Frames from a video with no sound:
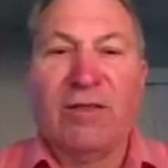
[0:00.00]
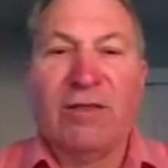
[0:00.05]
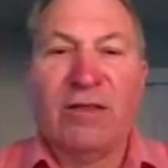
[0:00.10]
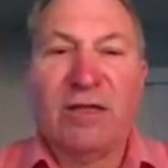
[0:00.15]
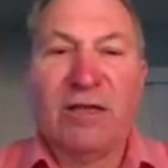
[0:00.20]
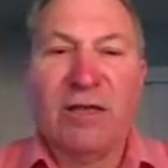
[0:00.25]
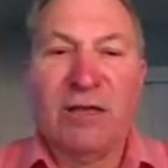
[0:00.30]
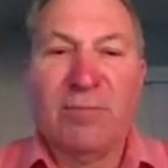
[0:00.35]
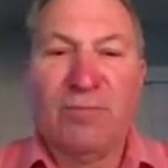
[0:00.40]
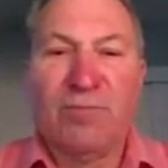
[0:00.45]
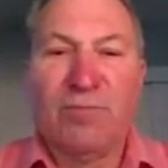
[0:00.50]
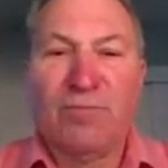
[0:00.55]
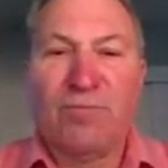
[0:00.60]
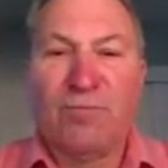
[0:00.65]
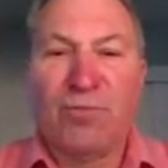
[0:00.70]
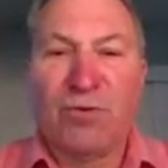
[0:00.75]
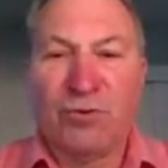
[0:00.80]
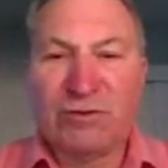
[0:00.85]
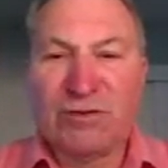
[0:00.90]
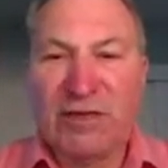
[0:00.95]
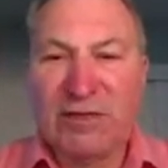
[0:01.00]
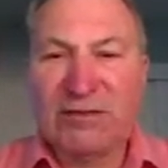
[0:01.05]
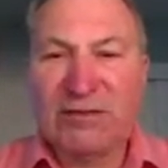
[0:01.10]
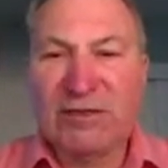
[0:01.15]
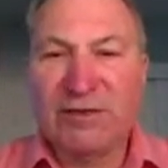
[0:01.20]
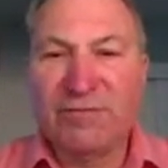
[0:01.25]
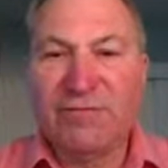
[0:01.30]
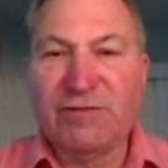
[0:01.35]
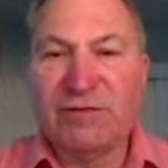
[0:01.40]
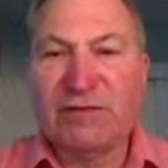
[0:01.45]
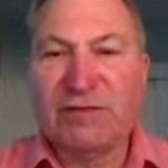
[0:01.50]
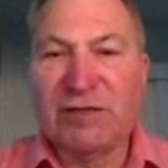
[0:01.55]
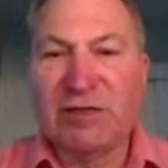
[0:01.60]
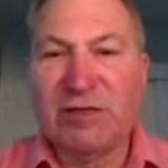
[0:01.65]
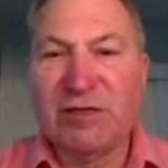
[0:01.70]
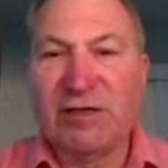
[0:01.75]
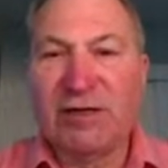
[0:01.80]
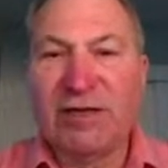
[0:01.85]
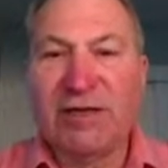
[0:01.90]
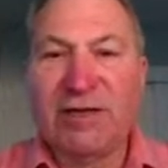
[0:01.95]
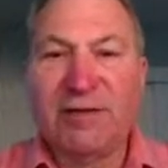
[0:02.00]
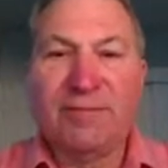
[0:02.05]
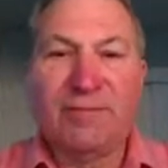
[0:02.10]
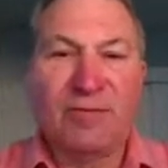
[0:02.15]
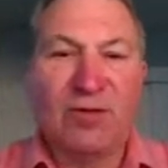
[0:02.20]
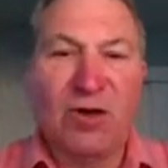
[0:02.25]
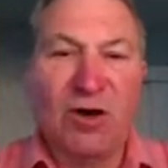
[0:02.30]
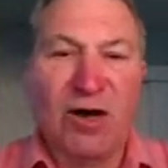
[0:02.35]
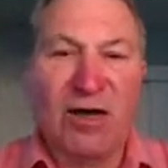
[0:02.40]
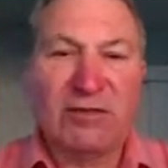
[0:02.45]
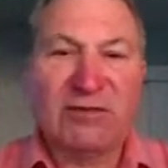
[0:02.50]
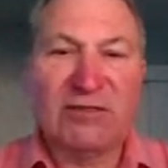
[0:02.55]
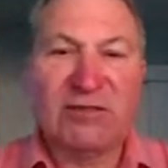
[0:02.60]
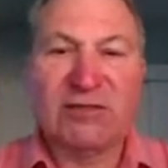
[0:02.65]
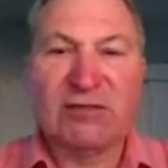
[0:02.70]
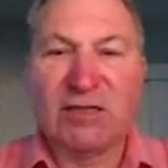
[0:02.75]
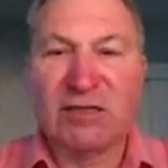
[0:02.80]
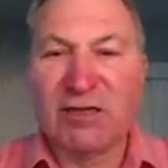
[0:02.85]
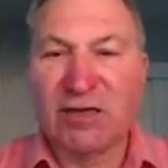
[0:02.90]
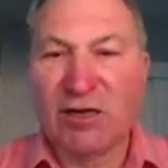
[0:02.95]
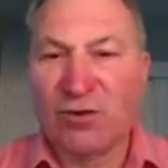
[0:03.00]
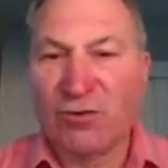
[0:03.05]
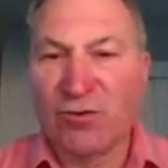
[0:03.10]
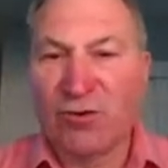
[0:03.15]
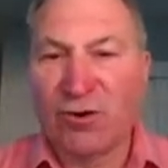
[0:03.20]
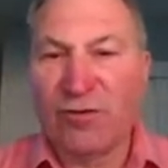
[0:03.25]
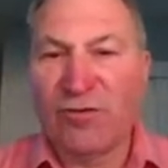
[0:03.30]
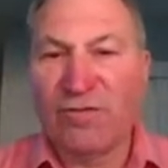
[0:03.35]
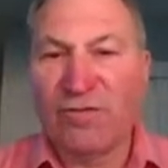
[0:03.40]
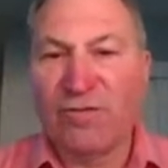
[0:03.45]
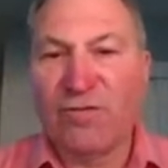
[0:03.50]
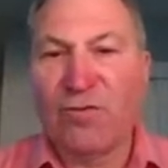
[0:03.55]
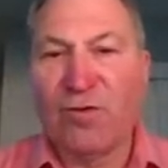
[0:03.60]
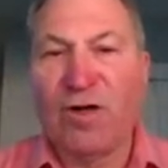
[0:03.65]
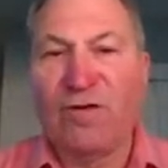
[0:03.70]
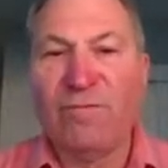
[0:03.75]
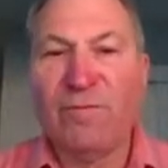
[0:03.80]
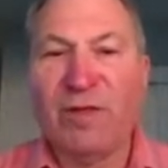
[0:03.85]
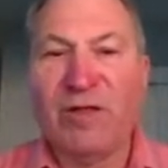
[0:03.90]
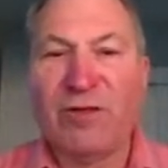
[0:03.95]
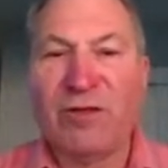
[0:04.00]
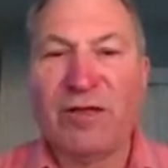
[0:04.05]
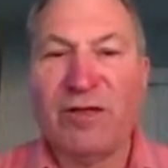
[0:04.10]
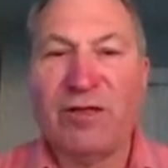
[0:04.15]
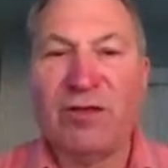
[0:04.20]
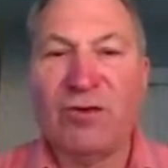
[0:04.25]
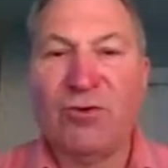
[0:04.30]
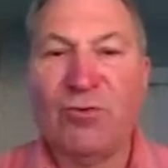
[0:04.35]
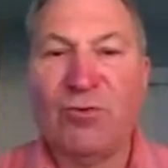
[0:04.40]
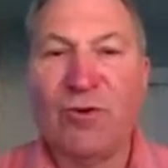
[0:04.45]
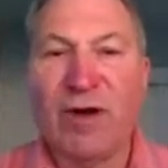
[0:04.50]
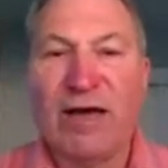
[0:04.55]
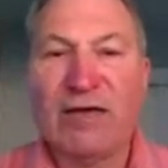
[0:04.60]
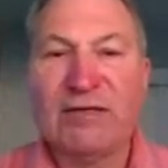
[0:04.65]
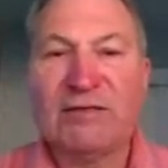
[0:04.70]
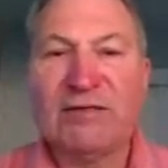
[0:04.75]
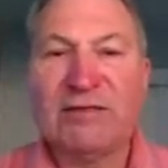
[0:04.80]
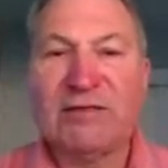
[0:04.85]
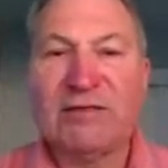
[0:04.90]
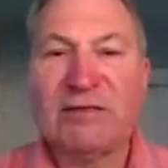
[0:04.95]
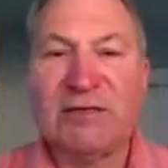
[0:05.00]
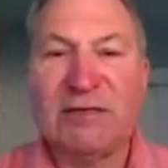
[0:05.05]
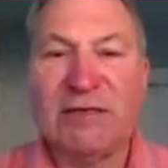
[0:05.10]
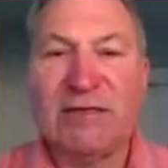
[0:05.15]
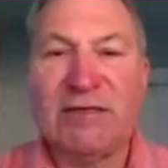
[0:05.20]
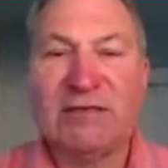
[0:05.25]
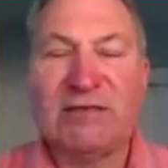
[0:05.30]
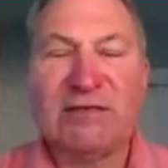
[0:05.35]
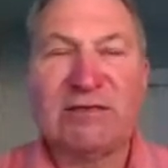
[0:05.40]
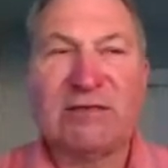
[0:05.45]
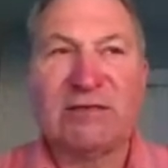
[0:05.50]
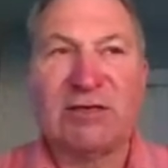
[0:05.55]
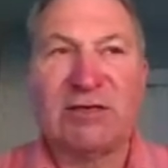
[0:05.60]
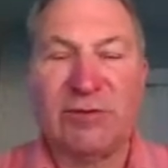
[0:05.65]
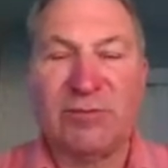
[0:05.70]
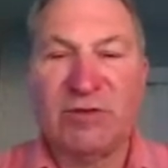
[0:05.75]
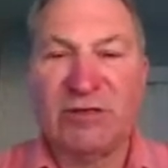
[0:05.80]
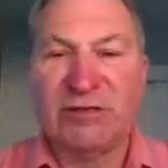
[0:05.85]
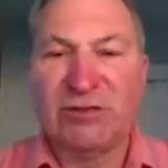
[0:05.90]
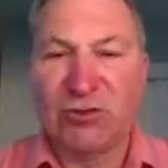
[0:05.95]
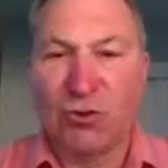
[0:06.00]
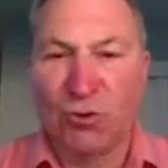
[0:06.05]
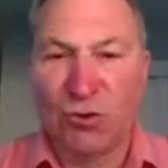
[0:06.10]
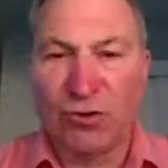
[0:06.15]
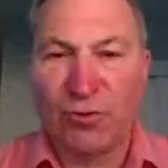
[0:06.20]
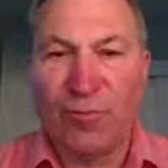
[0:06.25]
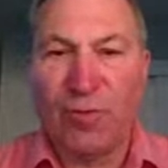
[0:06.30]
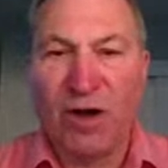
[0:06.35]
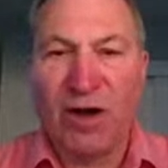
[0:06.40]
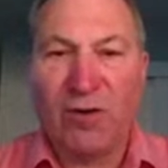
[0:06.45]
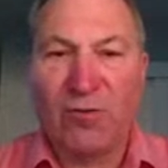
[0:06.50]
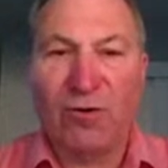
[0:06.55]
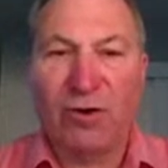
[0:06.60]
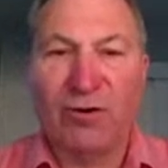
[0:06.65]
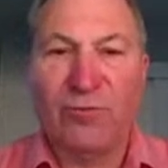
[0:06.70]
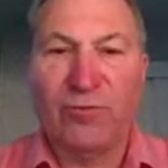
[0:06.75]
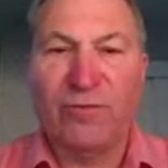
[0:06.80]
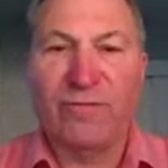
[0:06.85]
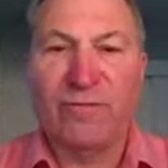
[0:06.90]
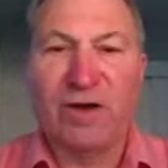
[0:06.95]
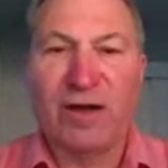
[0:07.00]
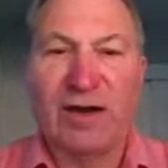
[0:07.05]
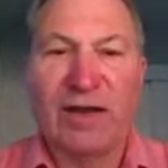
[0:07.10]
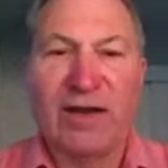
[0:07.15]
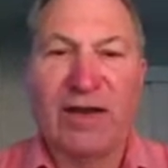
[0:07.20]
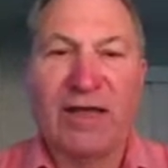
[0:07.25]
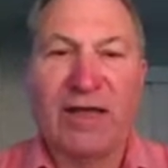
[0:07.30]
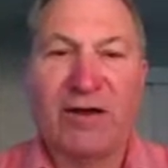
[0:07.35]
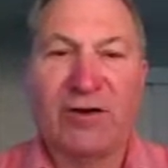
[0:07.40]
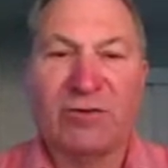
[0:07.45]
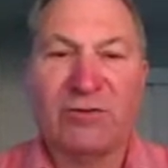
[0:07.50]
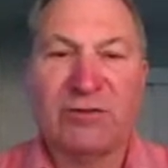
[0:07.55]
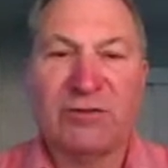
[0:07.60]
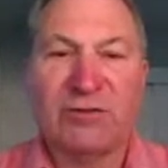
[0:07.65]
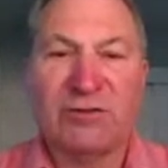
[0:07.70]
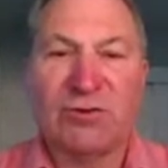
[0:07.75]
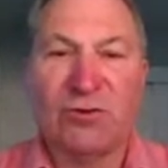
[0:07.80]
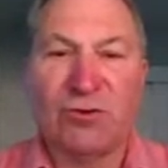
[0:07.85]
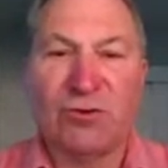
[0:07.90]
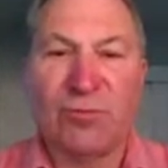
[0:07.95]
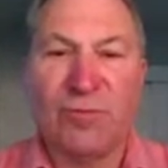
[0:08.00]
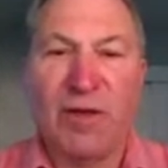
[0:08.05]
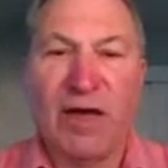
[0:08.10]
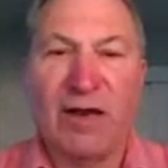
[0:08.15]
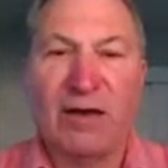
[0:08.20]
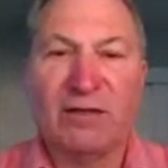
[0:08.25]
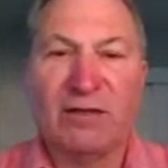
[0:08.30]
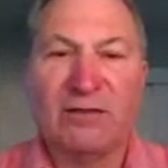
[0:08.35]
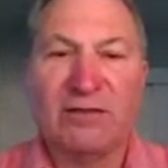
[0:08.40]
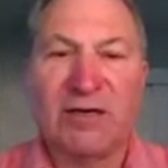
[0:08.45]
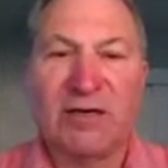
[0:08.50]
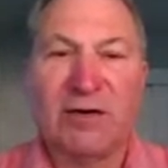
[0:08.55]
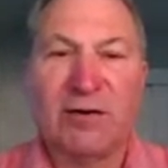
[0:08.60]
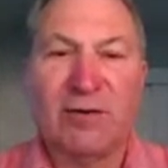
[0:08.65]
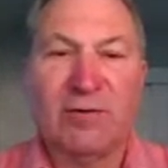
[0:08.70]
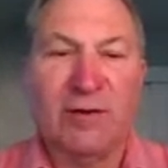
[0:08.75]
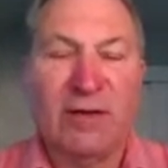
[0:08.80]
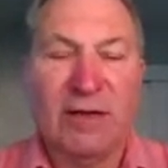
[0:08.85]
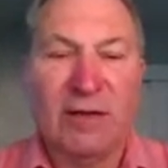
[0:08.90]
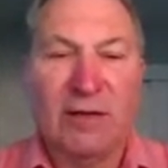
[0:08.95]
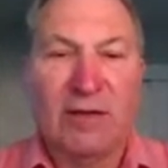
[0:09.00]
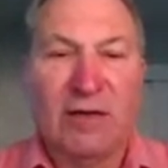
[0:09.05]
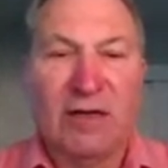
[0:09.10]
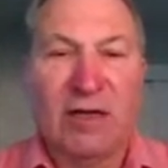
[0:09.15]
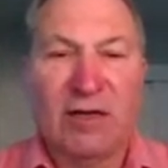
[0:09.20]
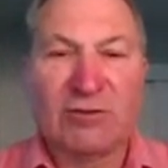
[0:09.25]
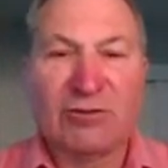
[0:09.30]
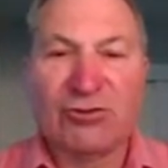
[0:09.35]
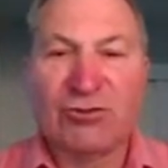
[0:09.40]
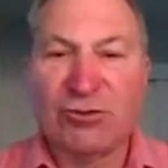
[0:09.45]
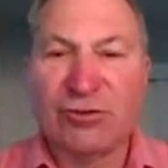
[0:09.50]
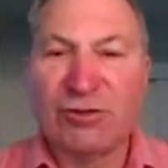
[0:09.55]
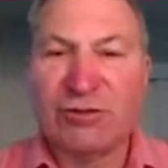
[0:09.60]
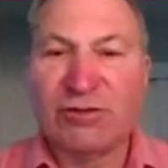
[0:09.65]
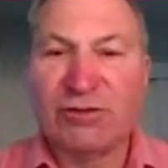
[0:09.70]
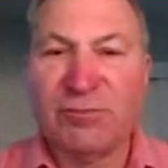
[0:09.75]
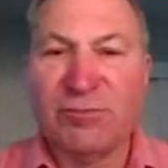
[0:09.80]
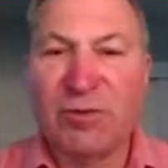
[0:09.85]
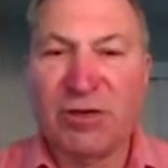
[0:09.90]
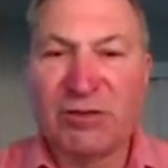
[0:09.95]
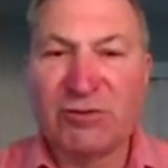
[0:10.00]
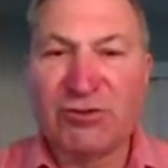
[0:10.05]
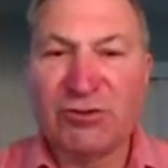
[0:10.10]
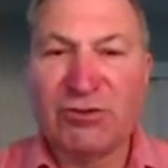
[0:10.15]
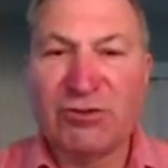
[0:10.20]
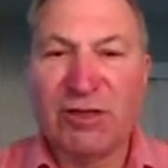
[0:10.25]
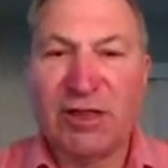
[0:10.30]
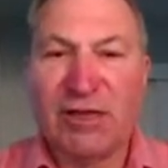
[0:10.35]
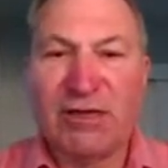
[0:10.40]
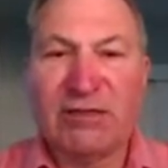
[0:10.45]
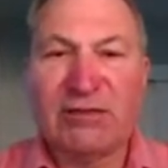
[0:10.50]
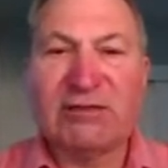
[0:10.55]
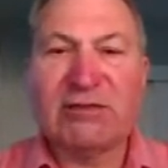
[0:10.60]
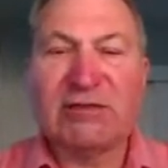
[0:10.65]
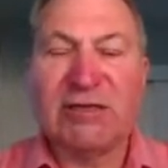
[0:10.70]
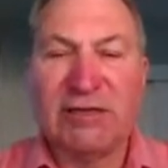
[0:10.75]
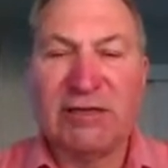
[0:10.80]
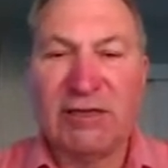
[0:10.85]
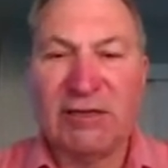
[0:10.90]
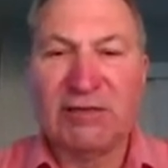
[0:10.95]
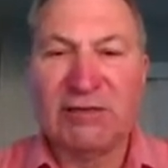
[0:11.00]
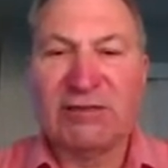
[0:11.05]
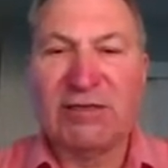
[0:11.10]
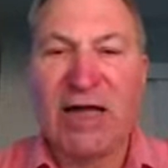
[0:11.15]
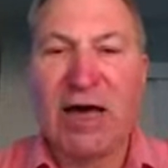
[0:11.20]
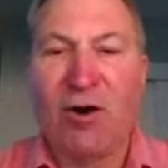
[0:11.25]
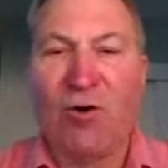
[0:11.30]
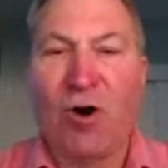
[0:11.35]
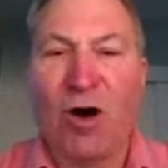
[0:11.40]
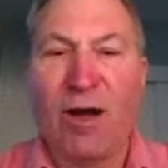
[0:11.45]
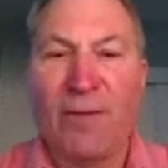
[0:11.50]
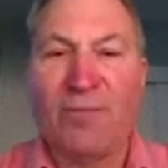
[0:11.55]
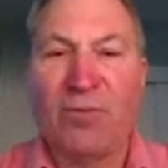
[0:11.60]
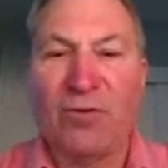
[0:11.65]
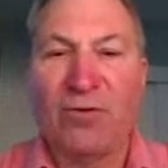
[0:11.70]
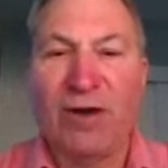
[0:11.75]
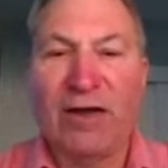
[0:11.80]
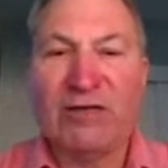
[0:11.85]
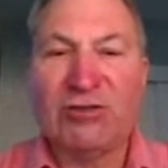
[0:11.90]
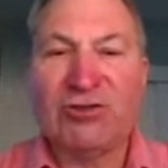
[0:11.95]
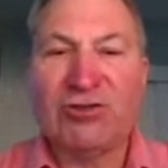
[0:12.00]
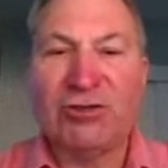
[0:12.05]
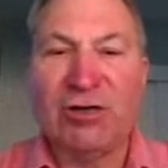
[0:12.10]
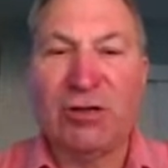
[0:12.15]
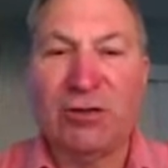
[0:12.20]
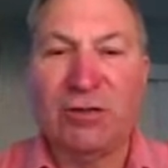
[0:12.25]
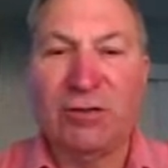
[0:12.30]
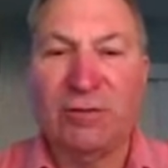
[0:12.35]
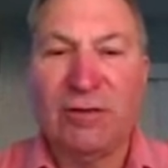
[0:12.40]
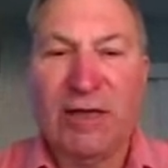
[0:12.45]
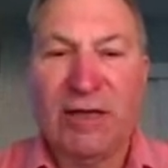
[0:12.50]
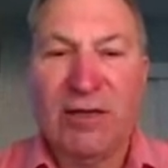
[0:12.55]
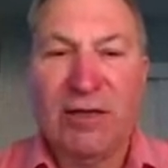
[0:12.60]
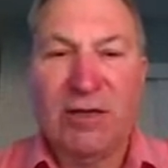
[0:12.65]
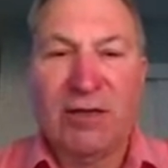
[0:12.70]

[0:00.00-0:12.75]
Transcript: The processing facility costs us a little north of $12 million. It's going to be solar powered. We've got 8 acres of solar panels there. I'll show you some pictures of this. It is now operational.